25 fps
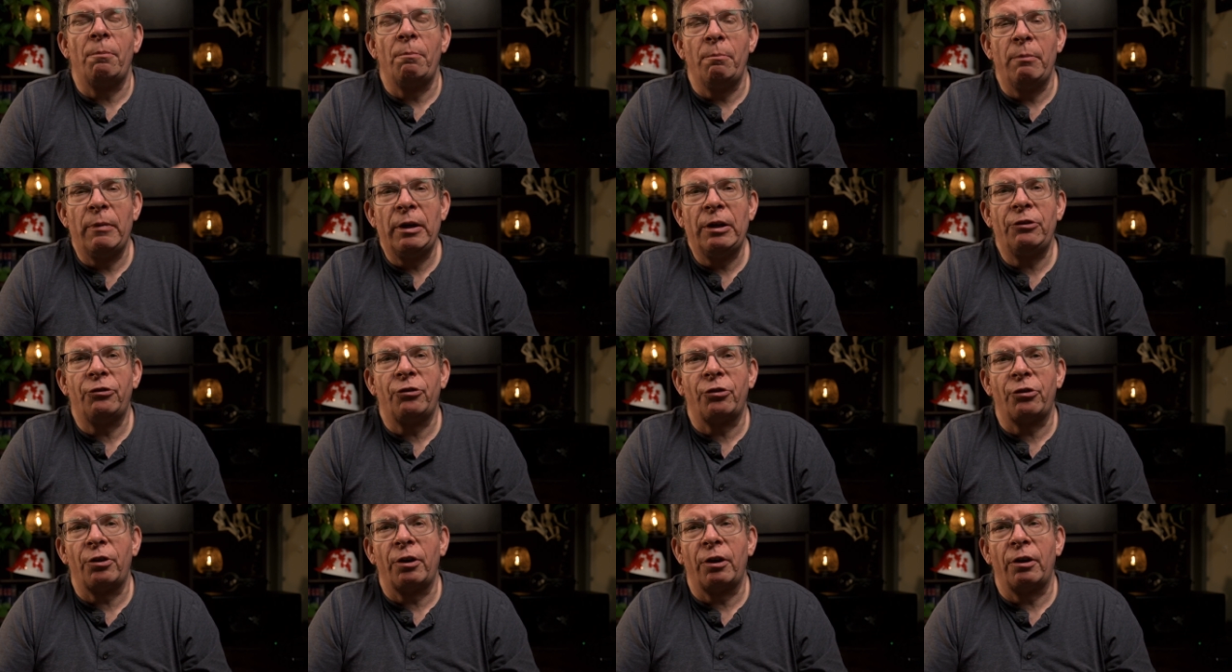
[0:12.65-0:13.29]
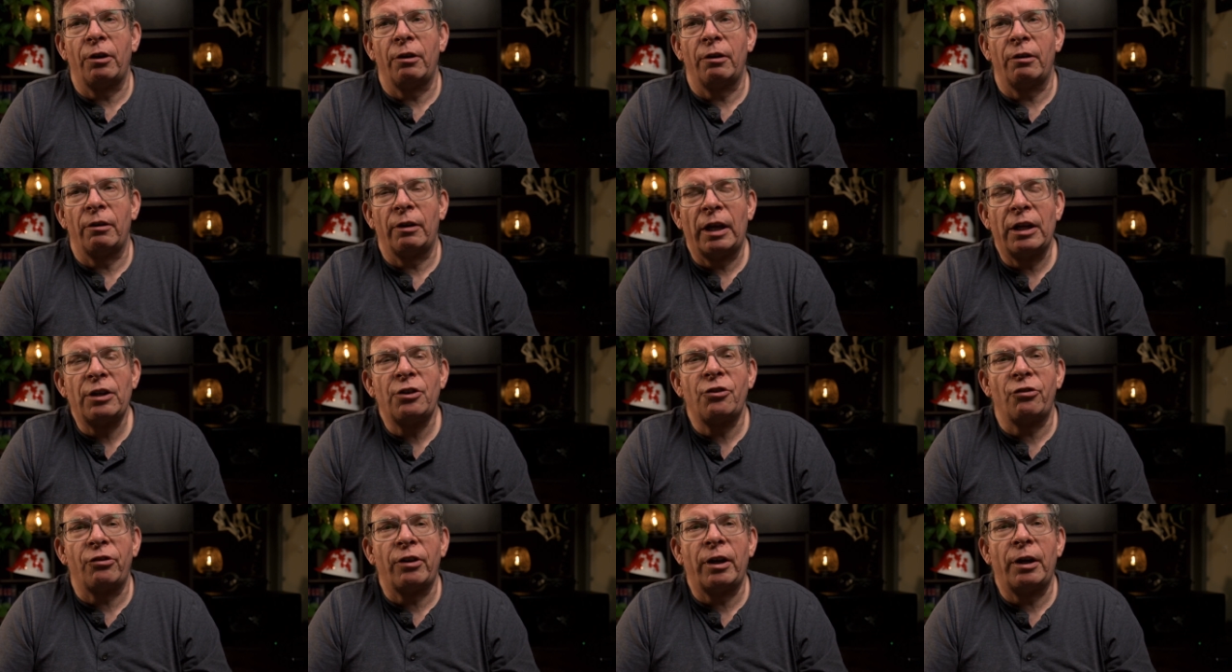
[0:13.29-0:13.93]
meets the
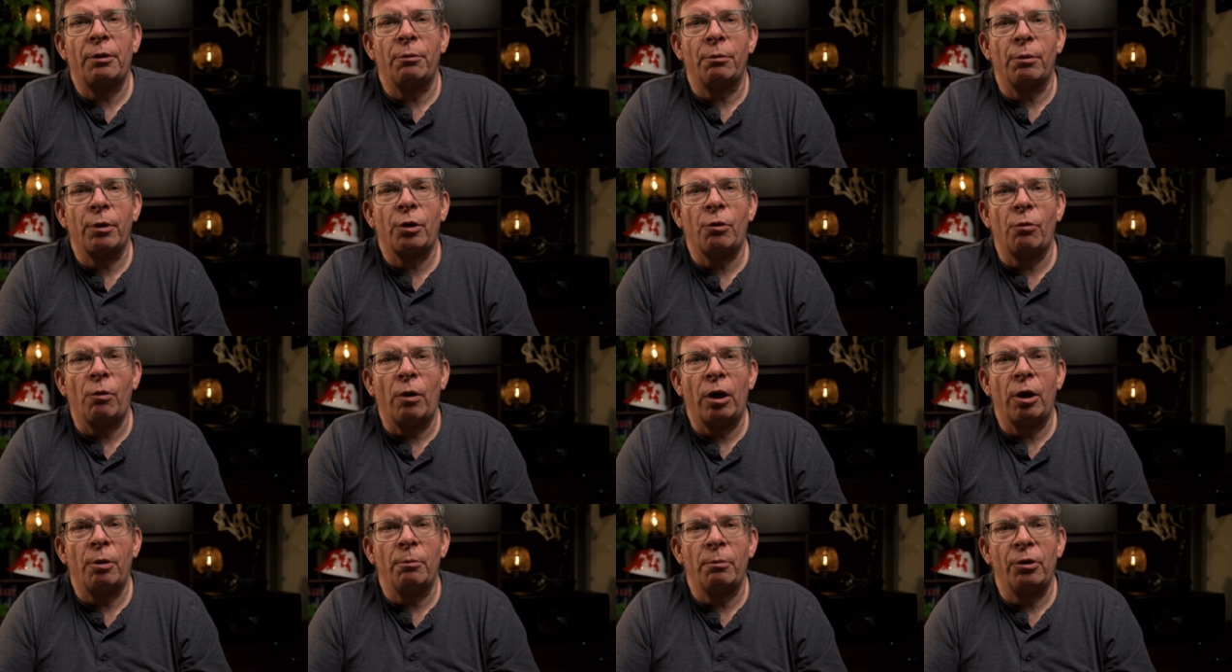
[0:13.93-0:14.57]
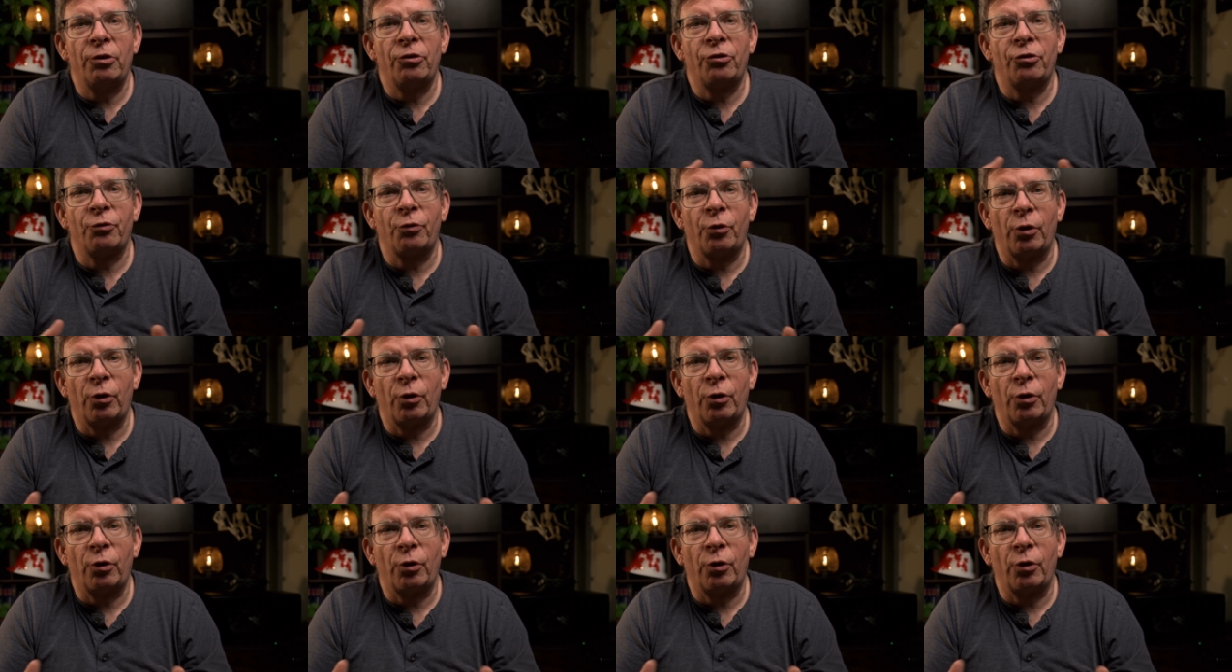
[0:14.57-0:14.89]
legislative requirements